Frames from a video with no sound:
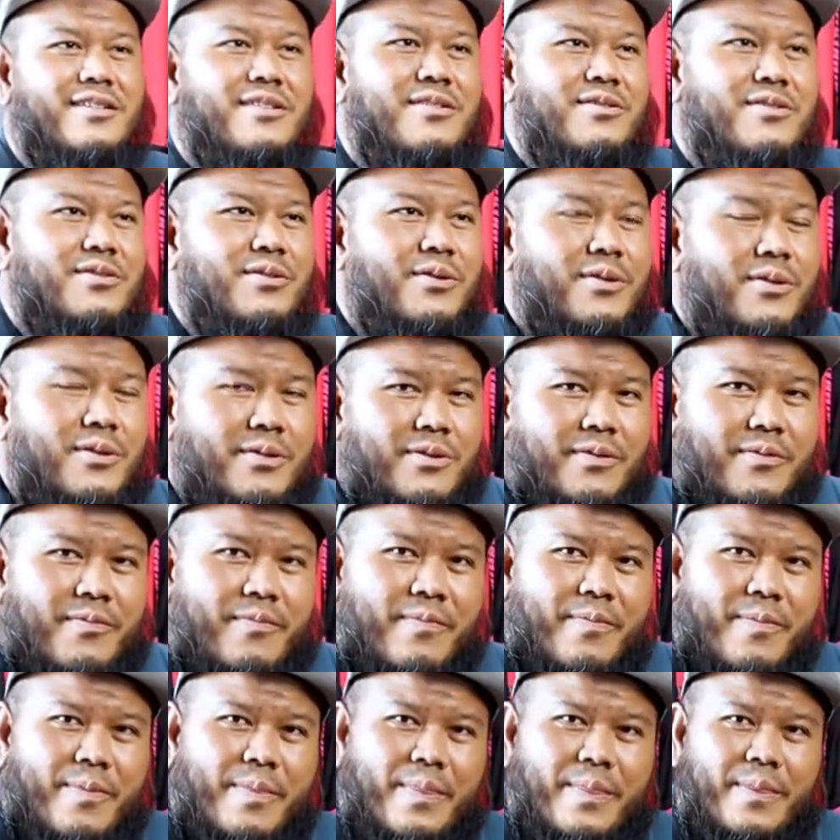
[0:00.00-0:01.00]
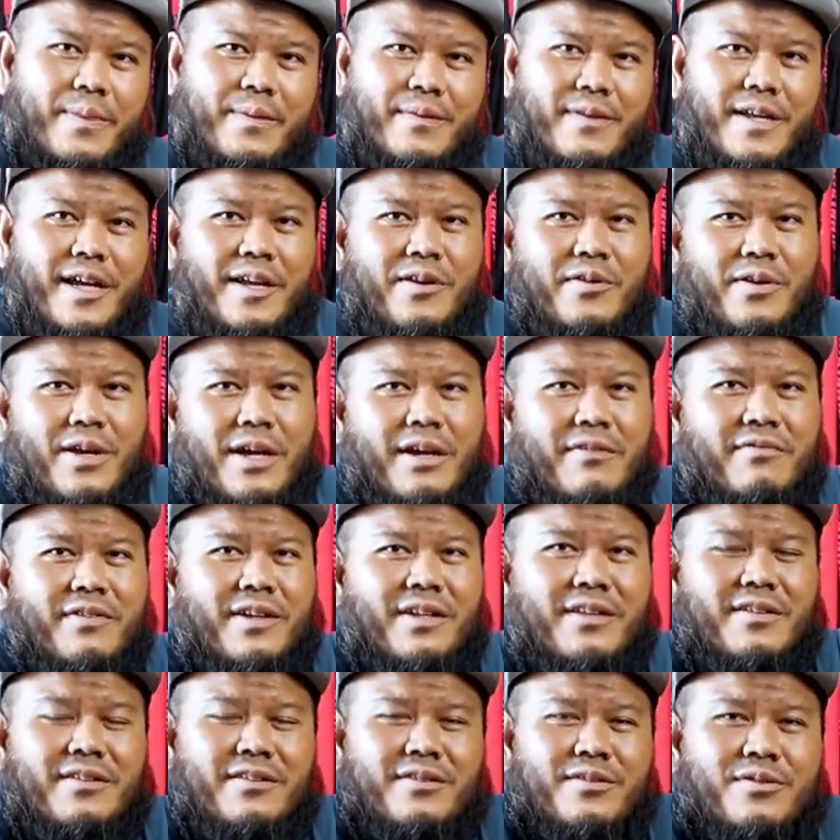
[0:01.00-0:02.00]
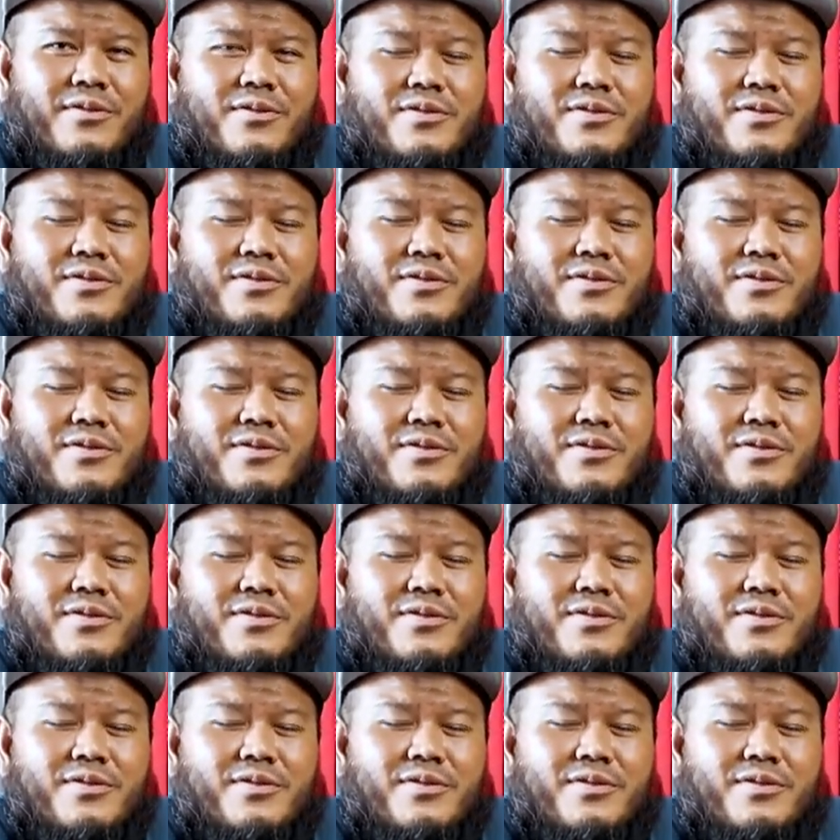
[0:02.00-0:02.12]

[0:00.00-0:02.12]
So there you have it.